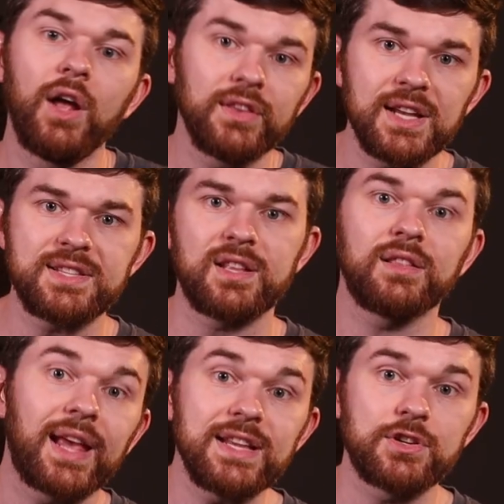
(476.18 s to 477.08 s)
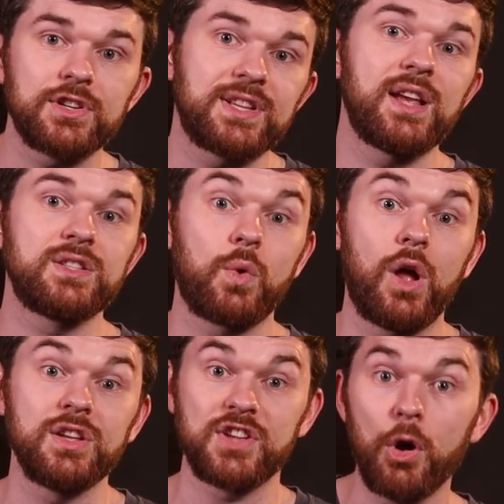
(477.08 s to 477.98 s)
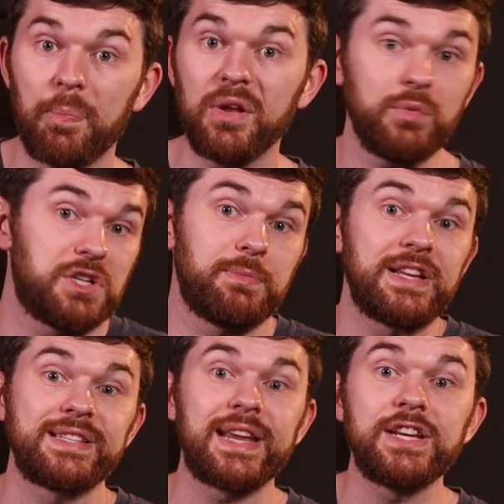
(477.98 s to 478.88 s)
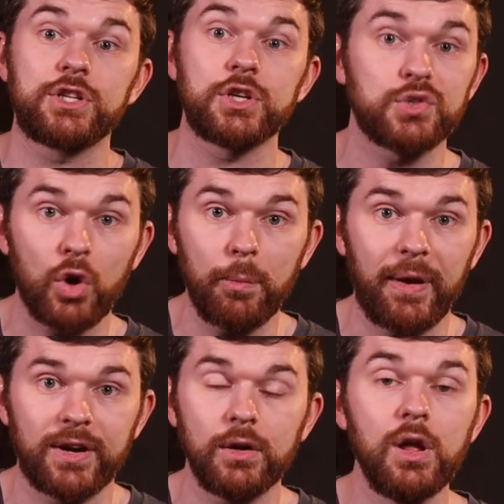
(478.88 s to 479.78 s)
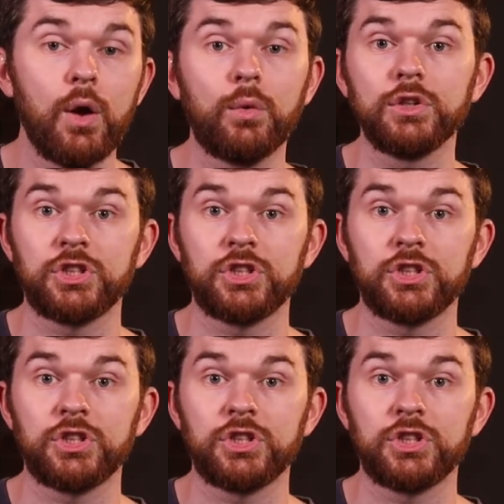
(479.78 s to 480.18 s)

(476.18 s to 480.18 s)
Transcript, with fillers: Unless the laser says the wall is open, which means each control panel will